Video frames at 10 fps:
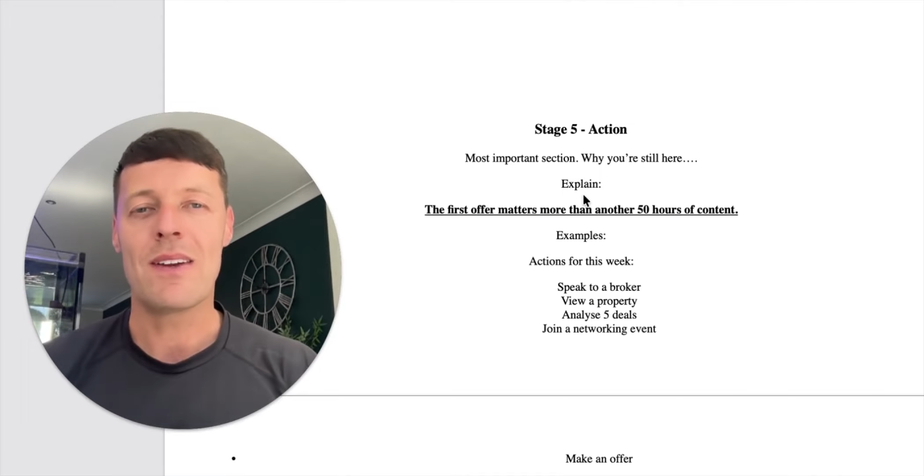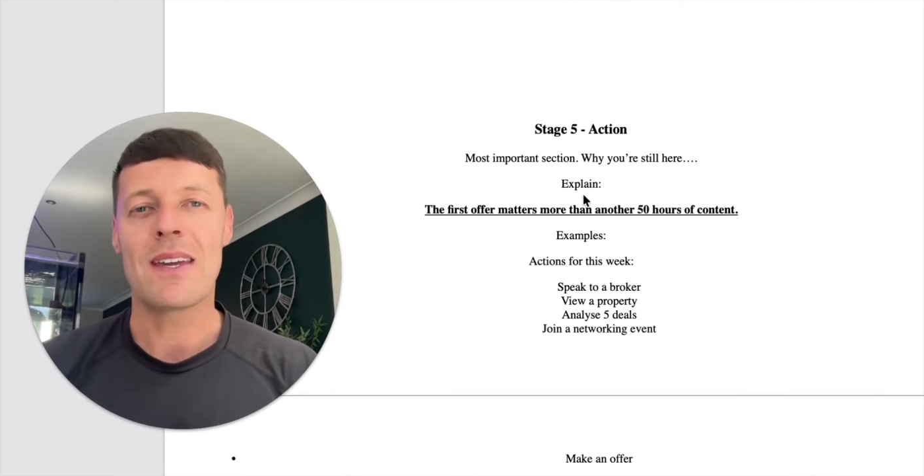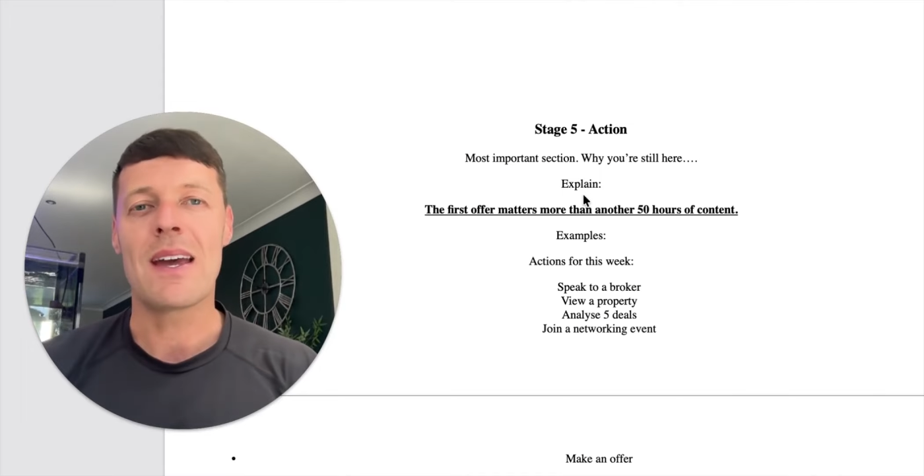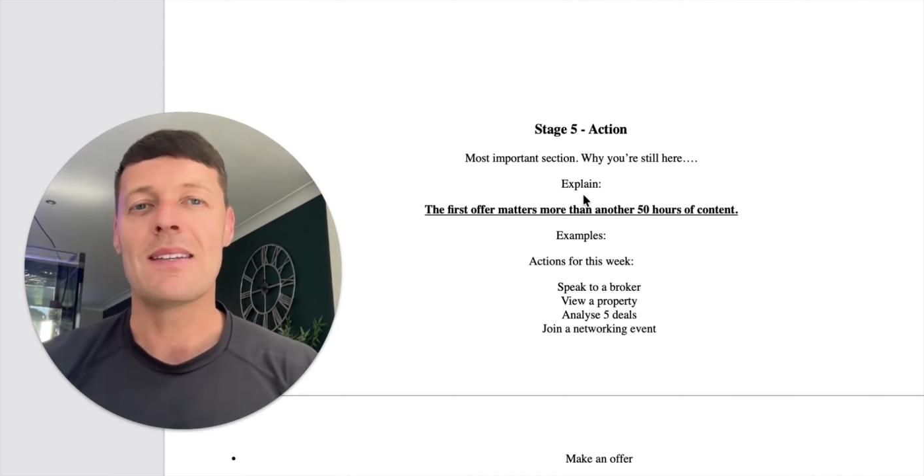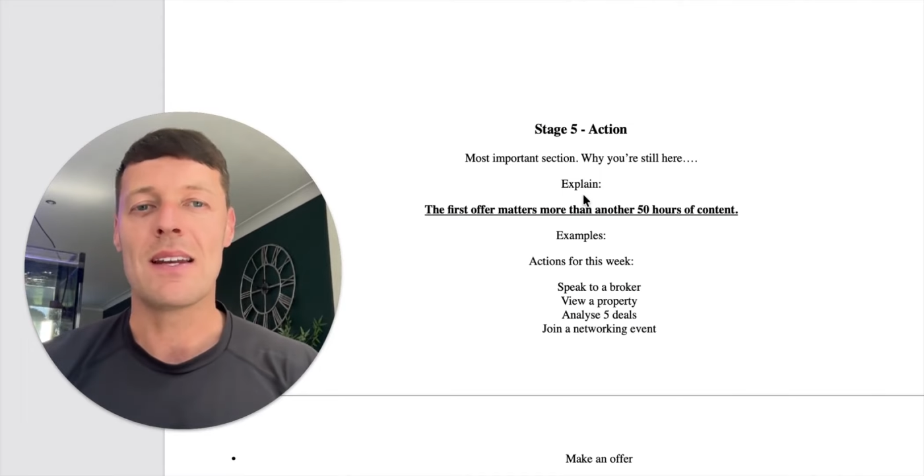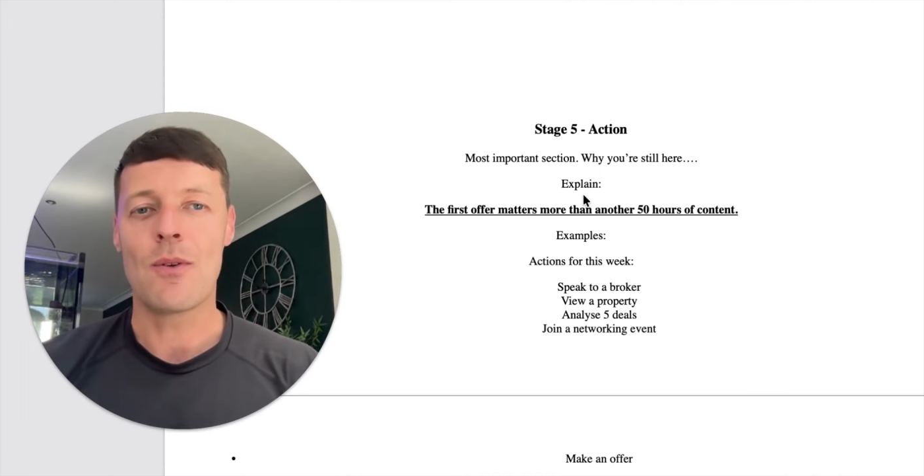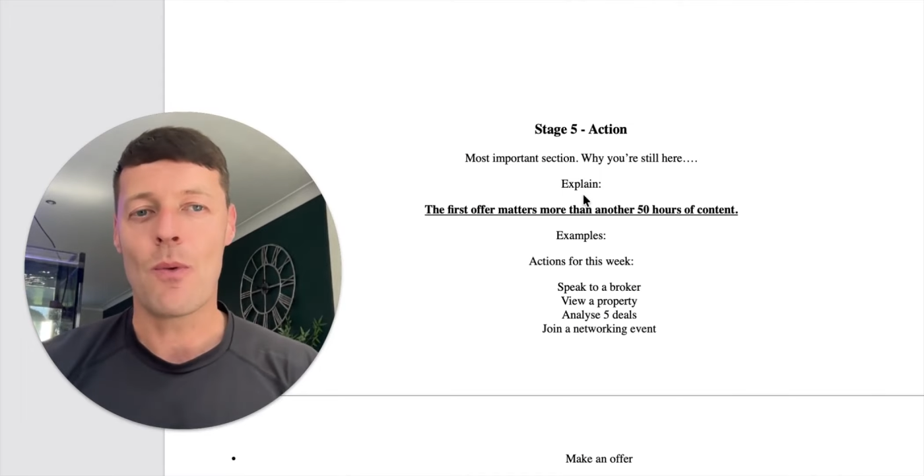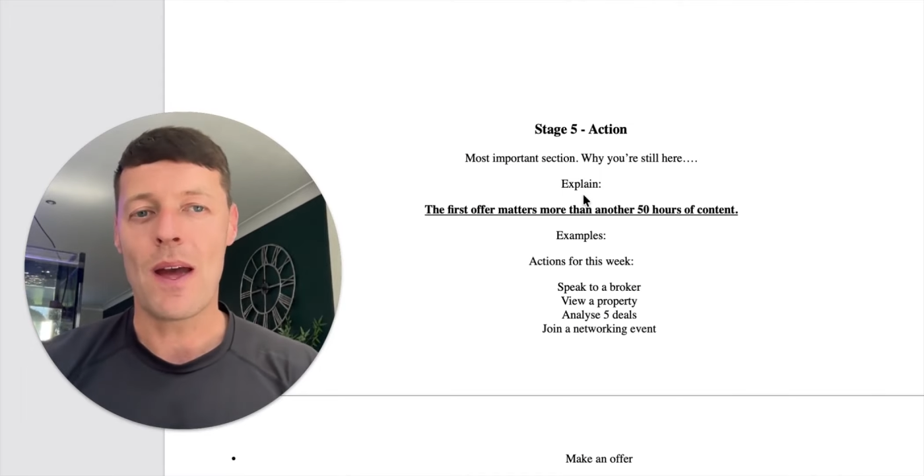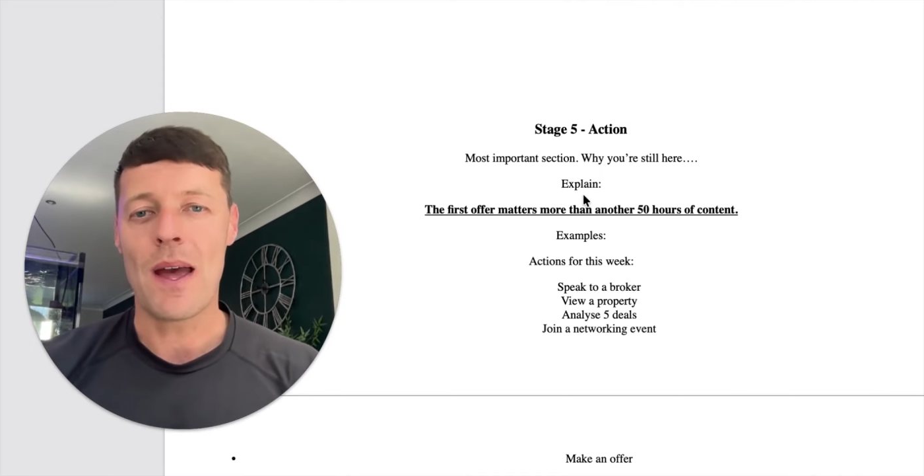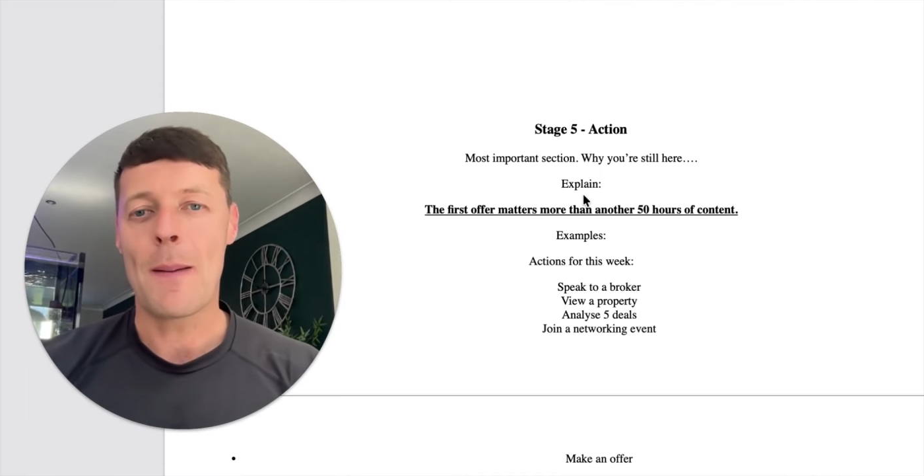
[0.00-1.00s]
get
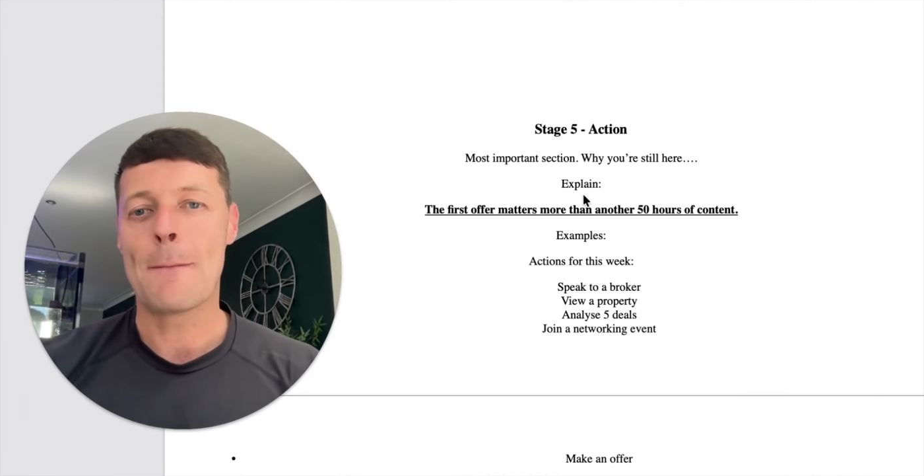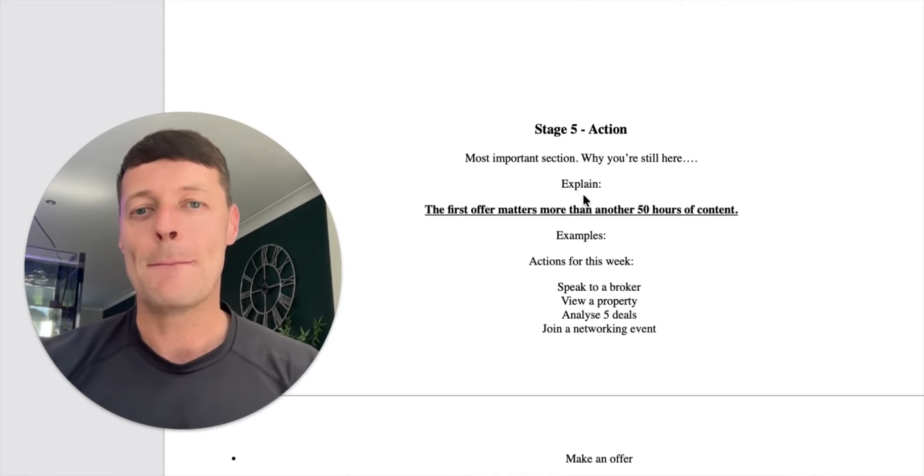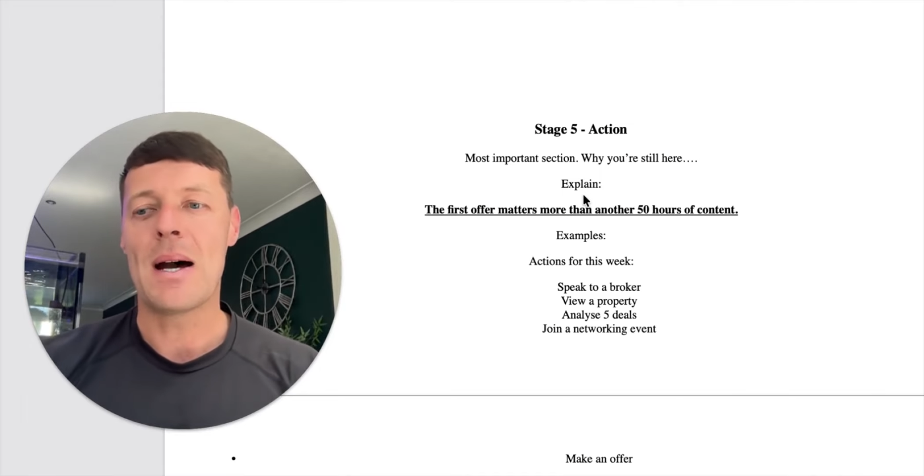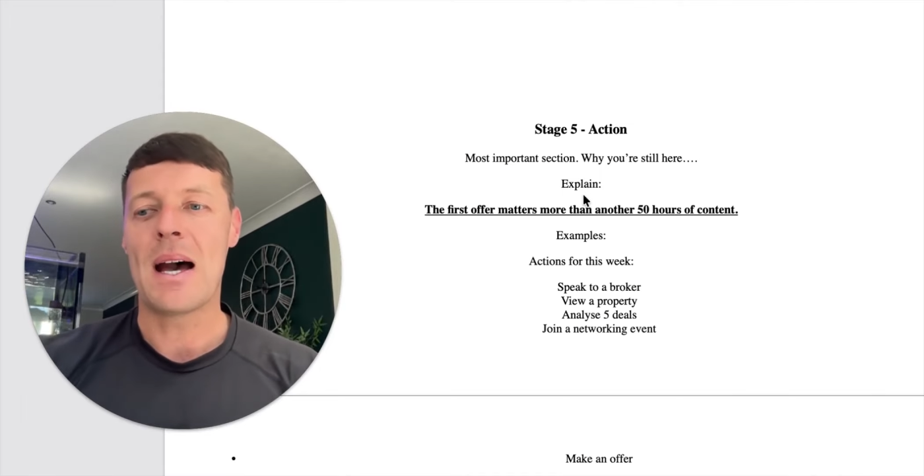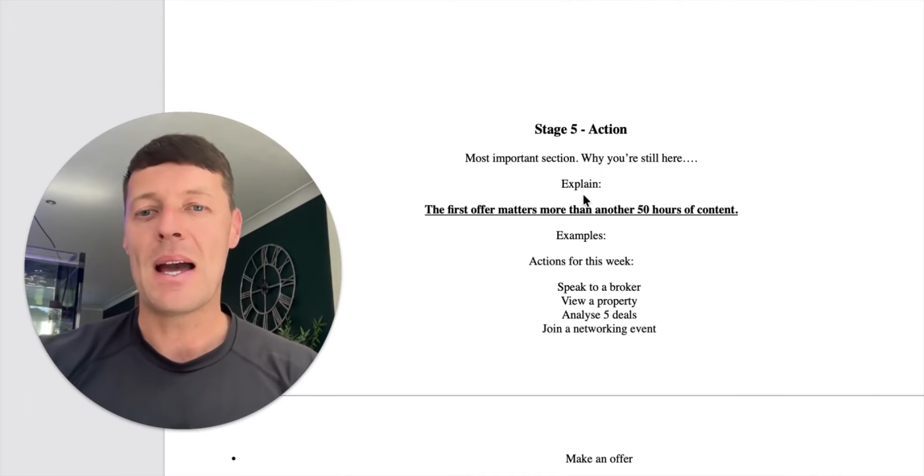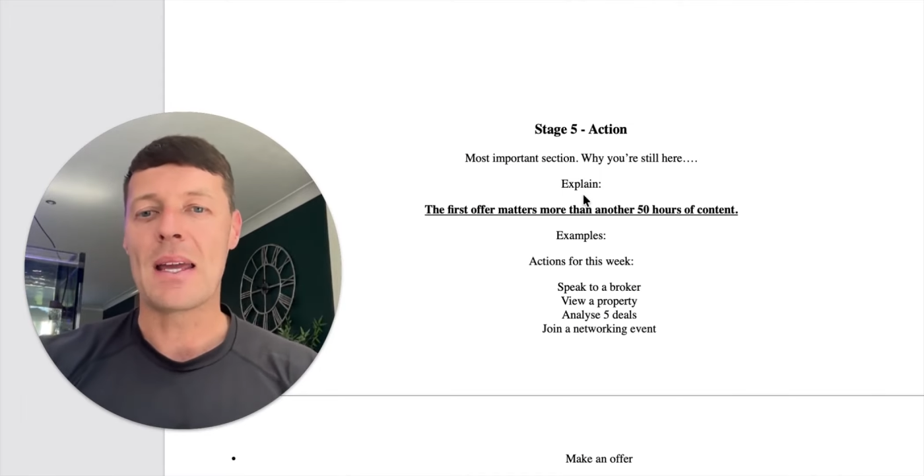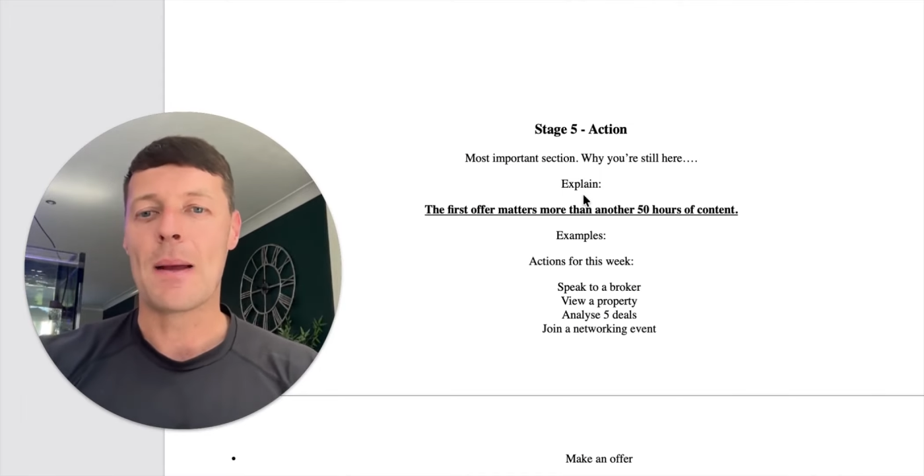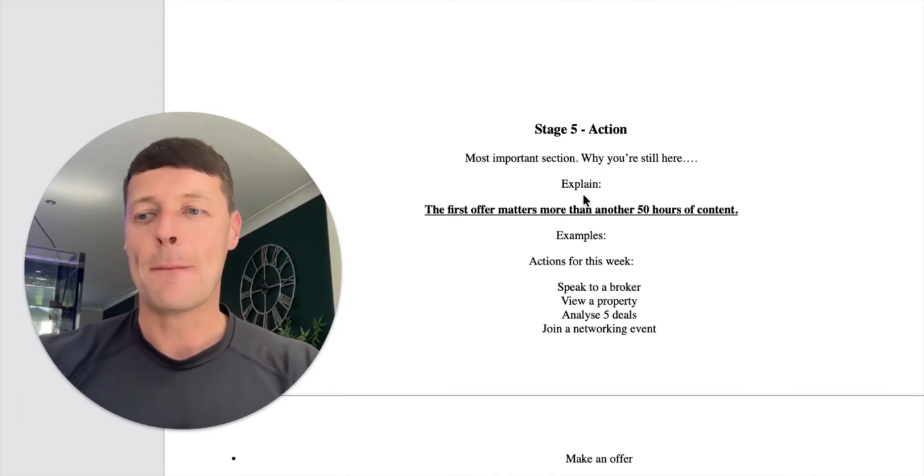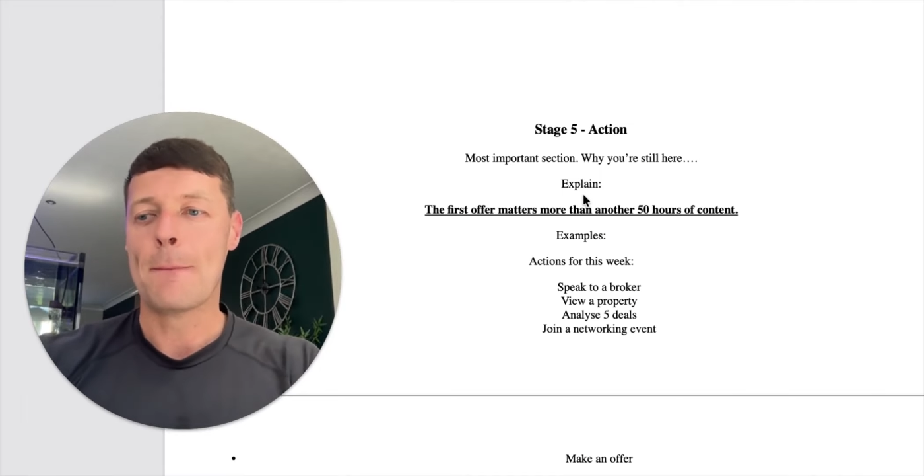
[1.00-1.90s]
anywhere by